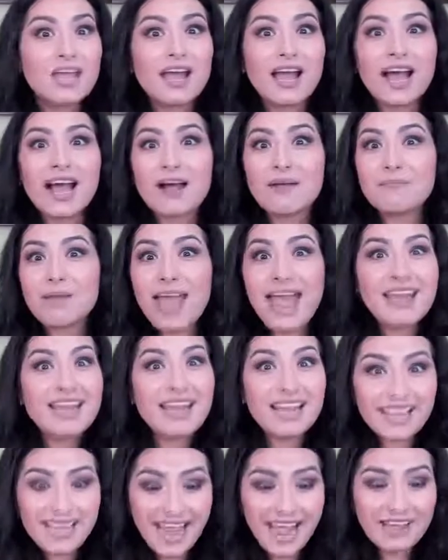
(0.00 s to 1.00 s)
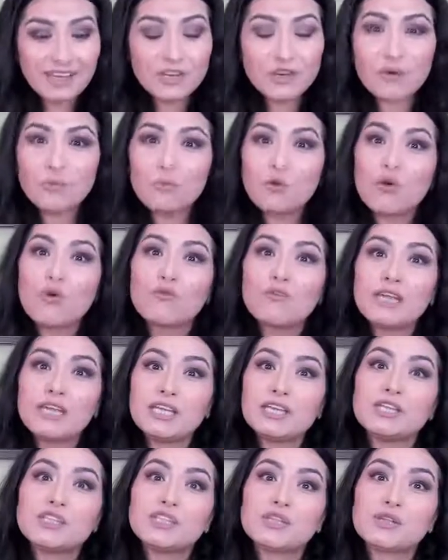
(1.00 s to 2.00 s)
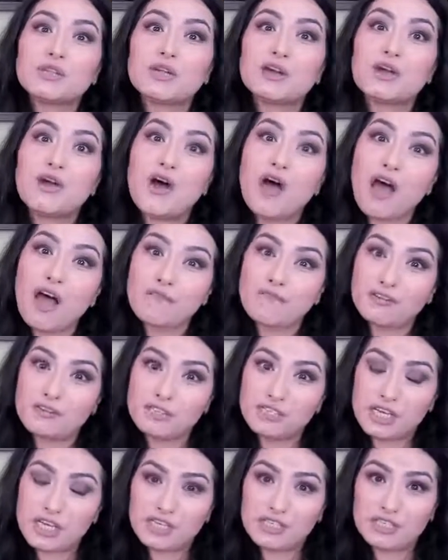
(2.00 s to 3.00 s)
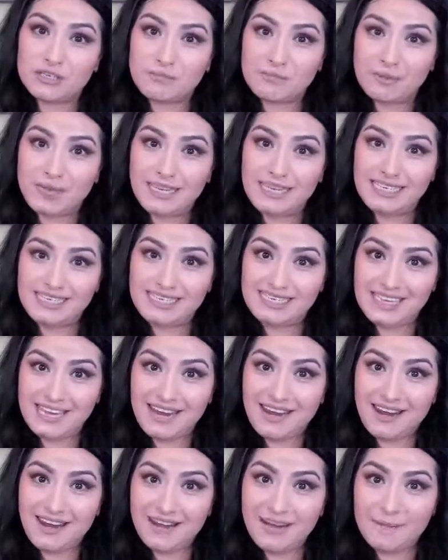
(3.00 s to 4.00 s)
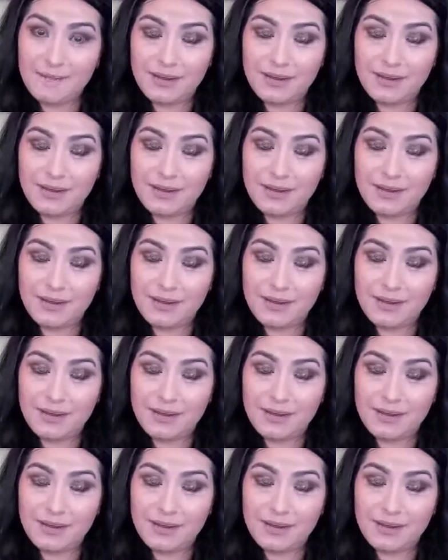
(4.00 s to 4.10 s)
And again, you're moving into the conversation piece here,